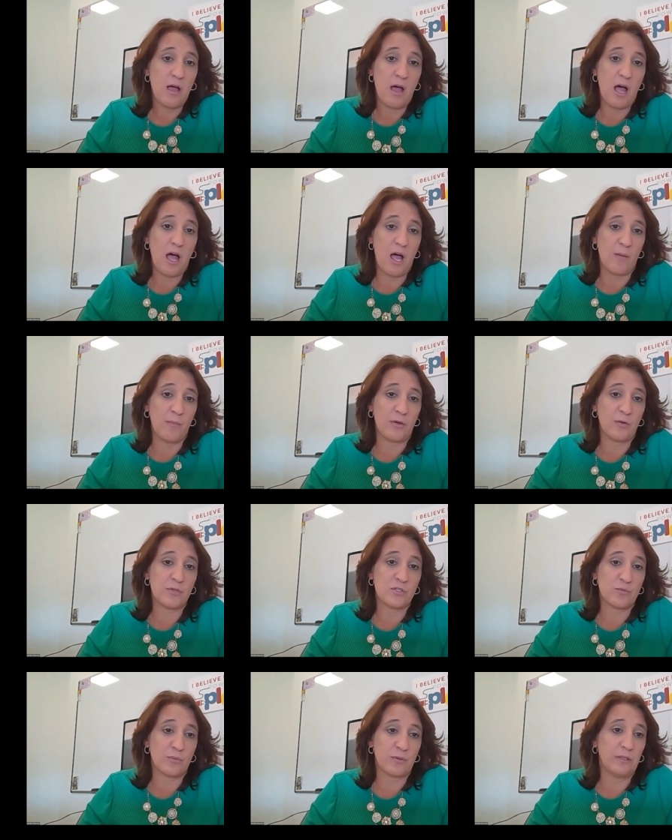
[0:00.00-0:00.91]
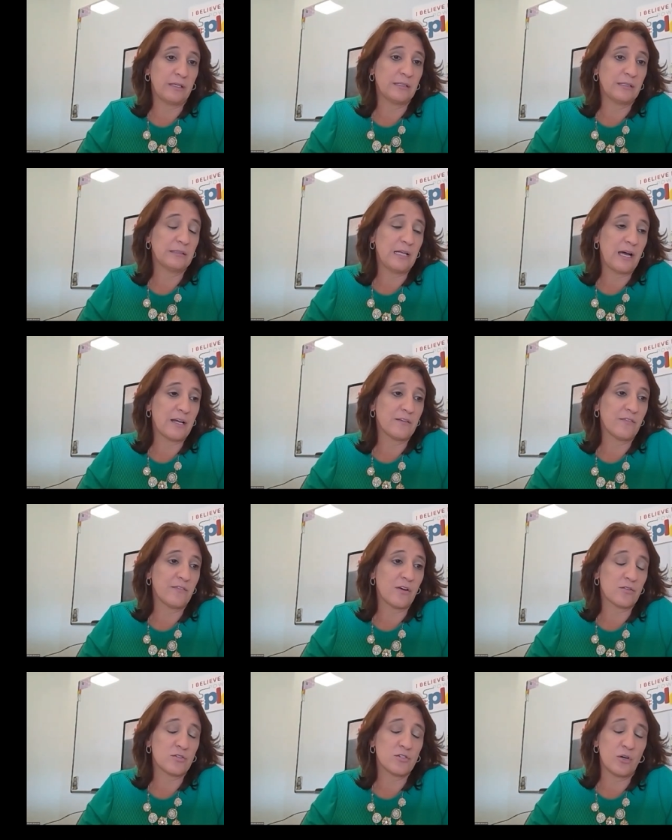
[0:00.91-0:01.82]
Um, it was really a lot of
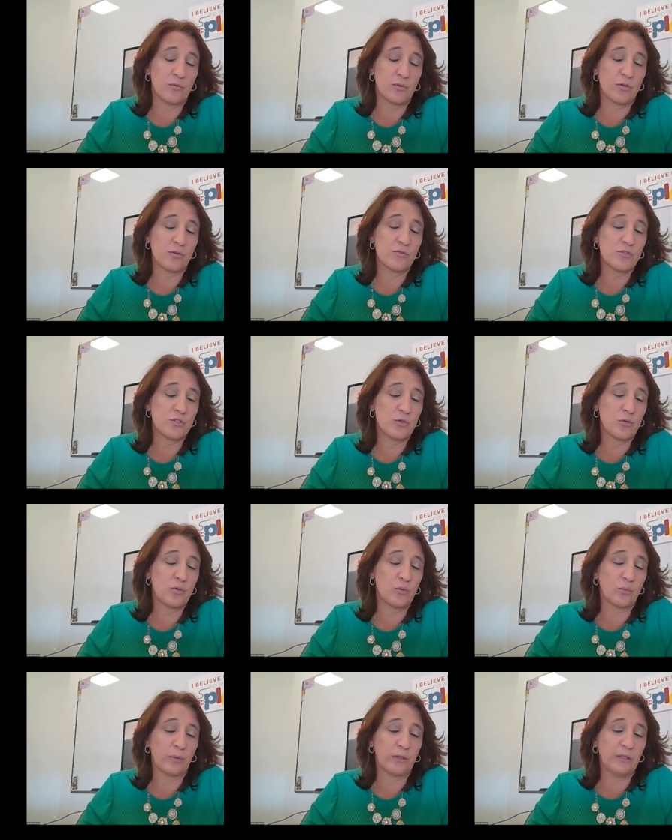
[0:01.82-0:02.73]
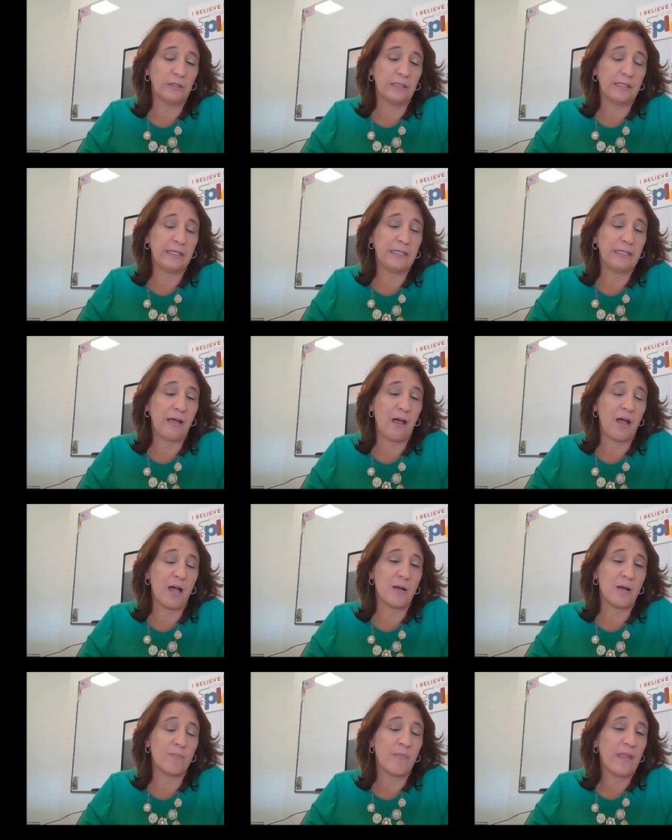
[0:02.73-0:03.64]
our donors who really
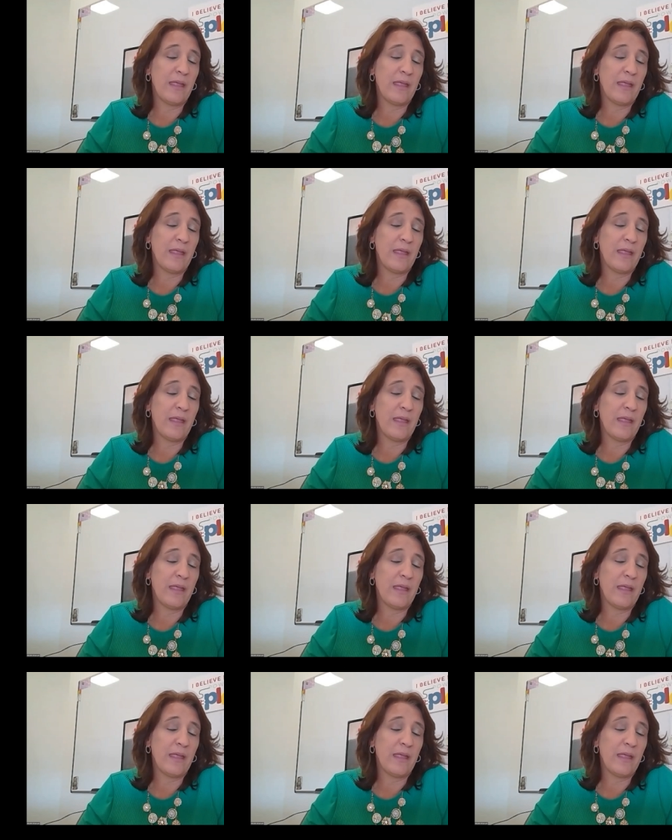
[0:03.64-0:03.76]
um,